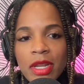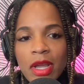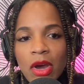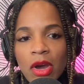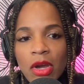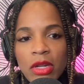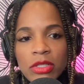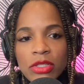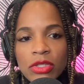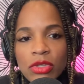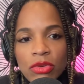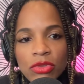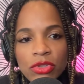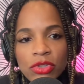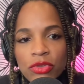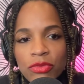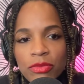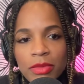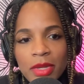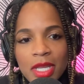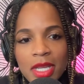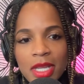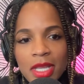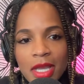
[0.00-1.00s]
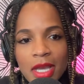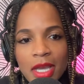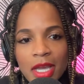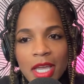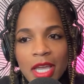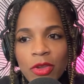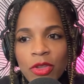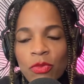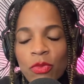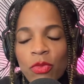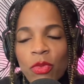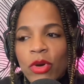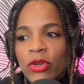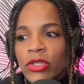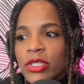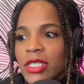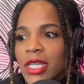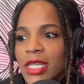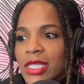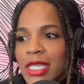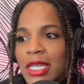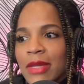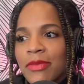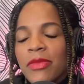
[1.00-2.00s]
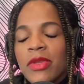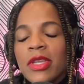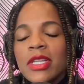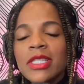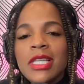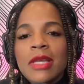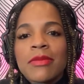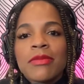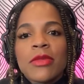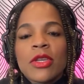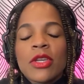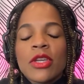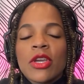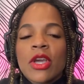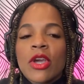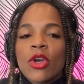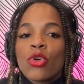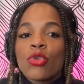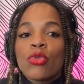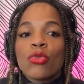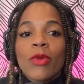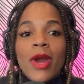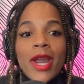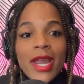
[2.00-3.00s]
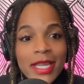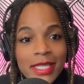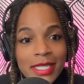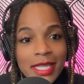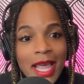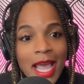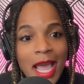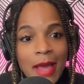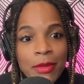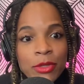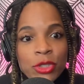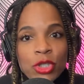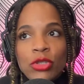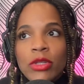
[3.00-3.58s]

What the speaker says: on social media. We'll see something crazy that happens.